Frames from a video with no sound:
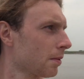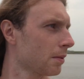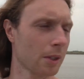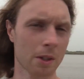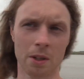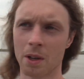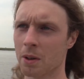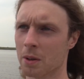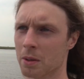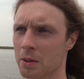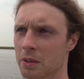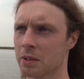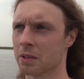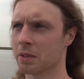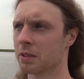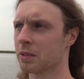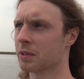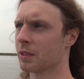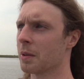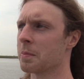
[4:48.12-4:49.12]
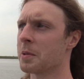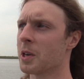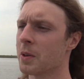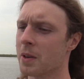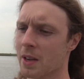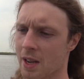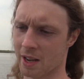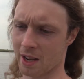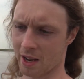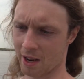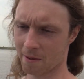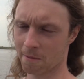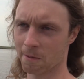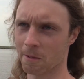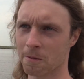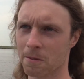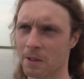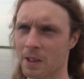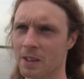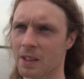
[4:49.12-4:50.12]
You know, somehow I have the
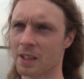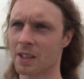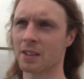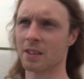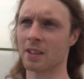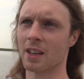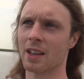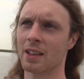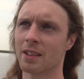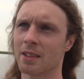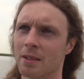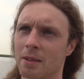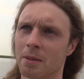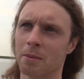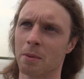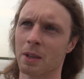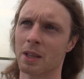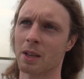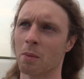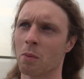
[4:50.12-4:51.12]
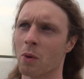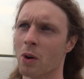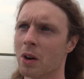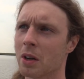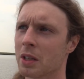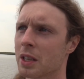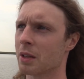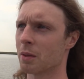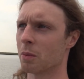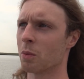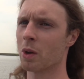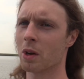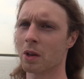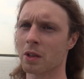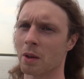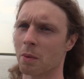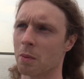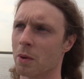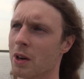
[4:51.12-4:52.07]
feeling that we can walk and walk and